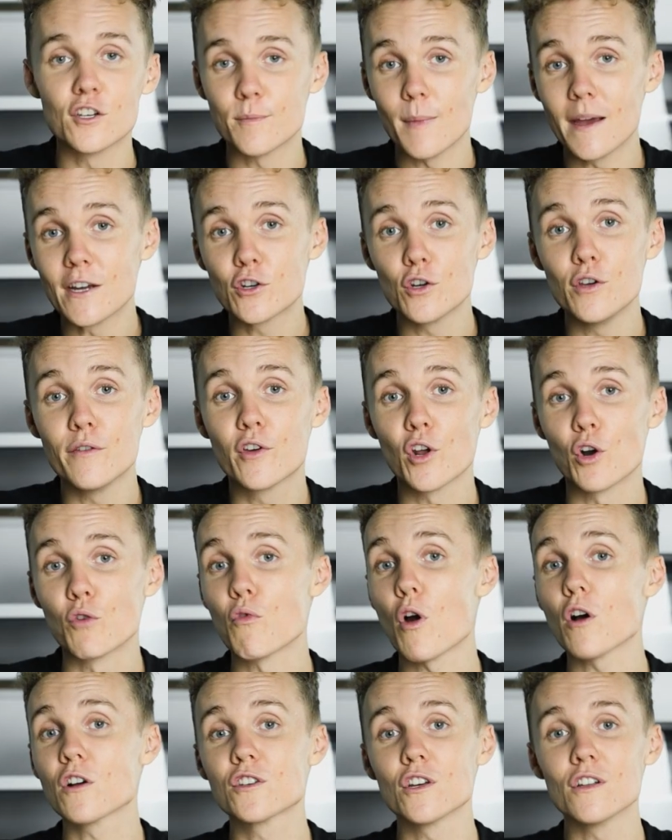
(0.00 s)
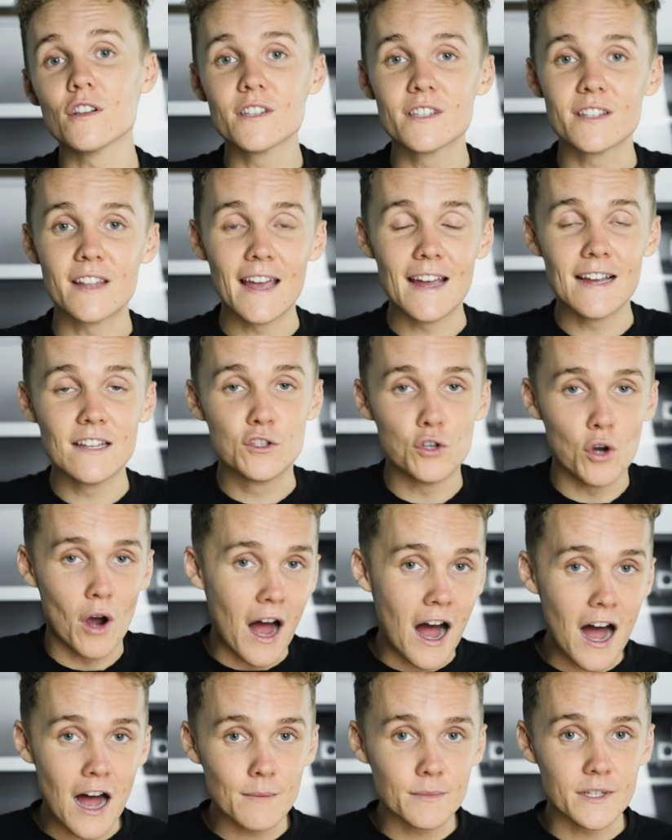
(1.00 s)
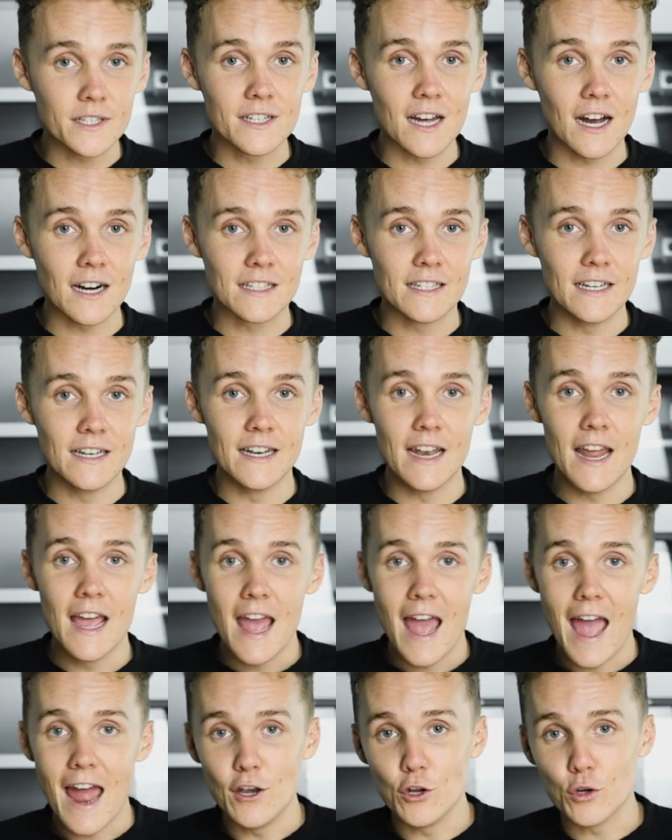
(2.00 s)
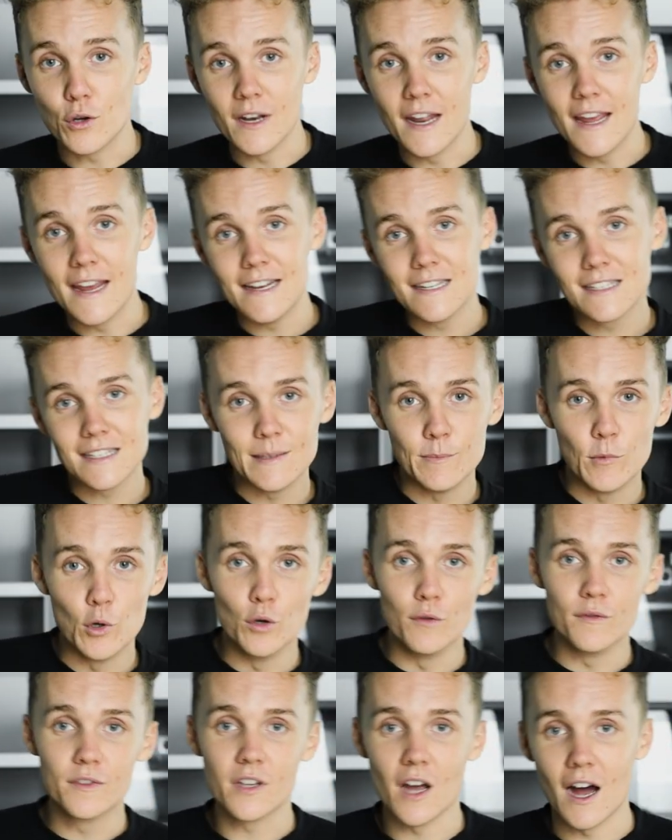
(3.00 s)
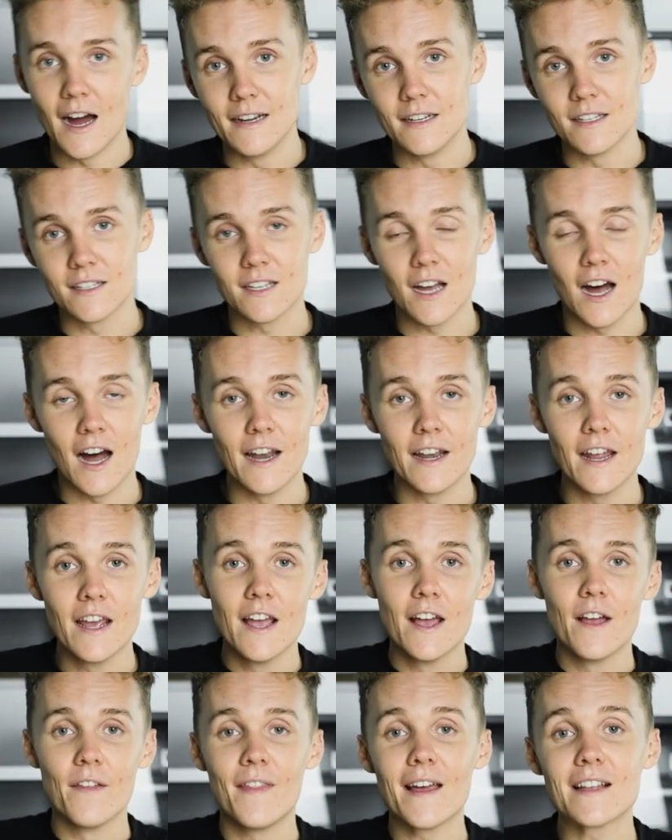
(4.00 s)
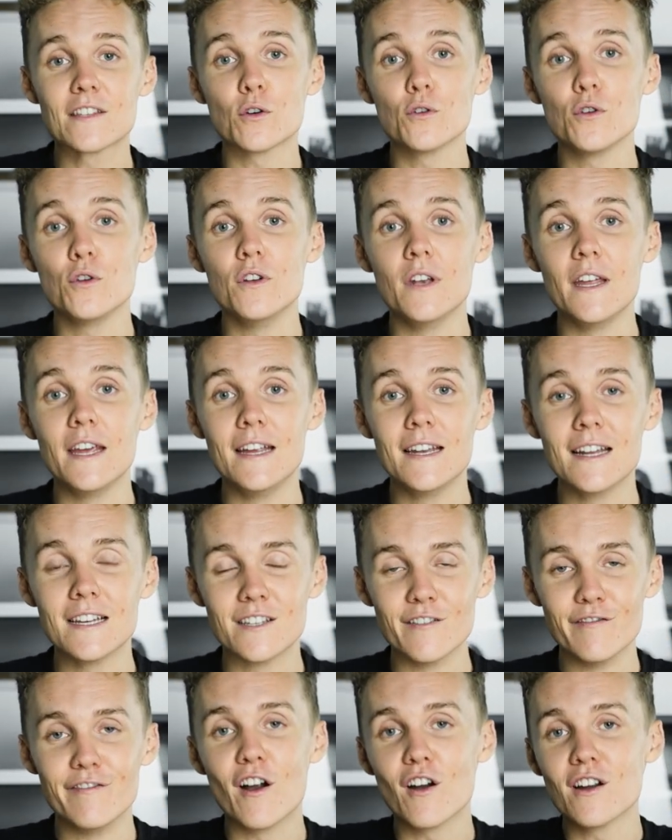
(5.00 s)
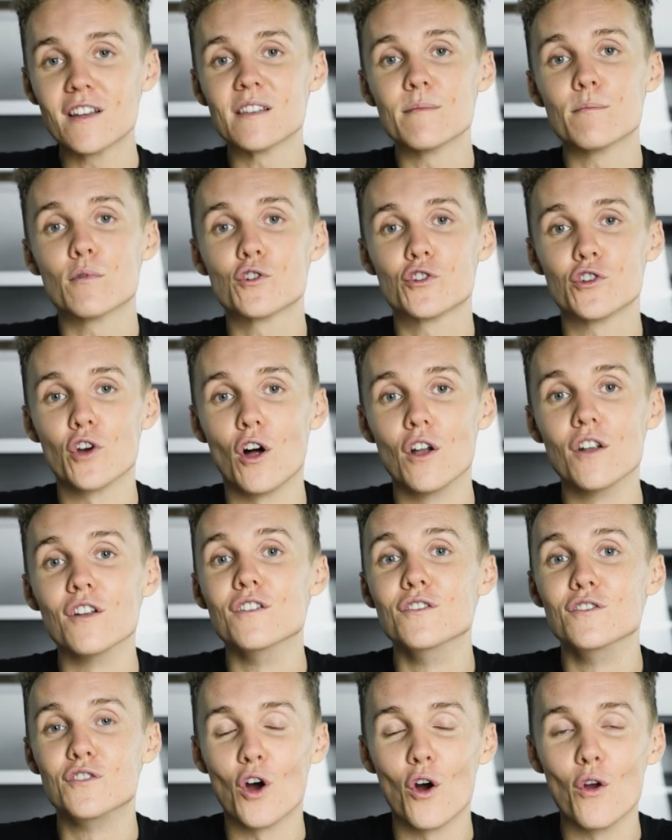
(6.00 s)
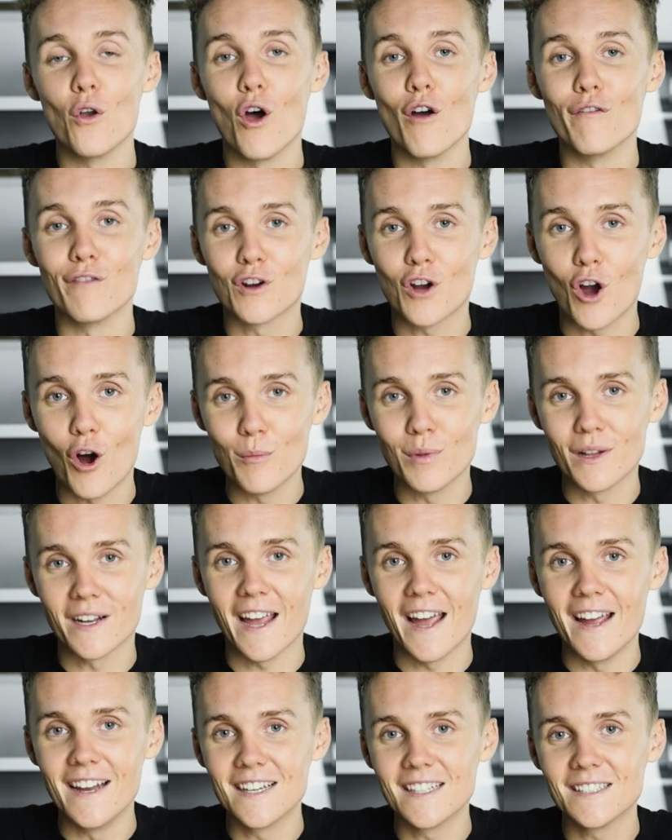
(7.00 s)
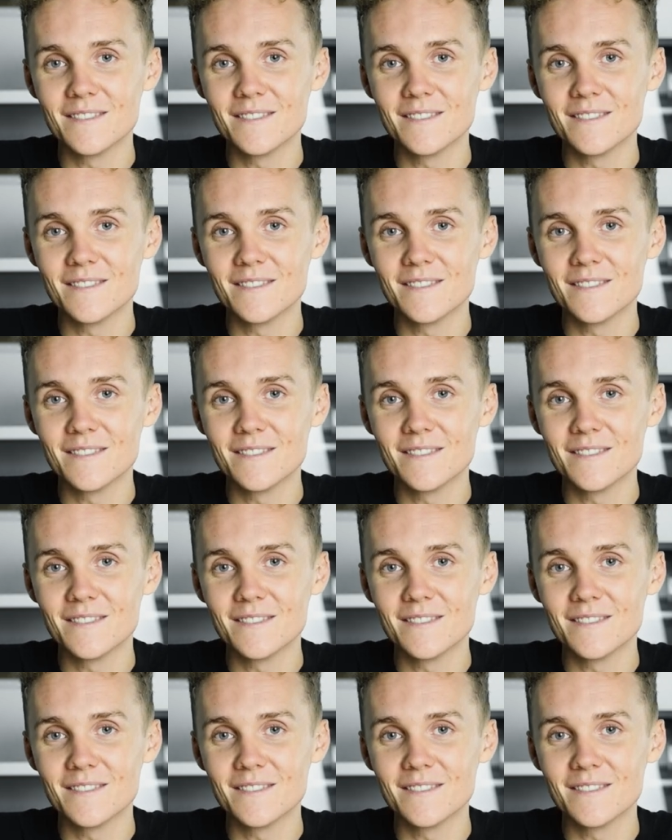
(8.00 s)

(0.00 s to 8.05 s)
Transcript: Just make sure you've got a rock solid stance, your arms are tucked in and you can easily move side to side. That's all you need. It's a very simple shot. Don't overcomplicate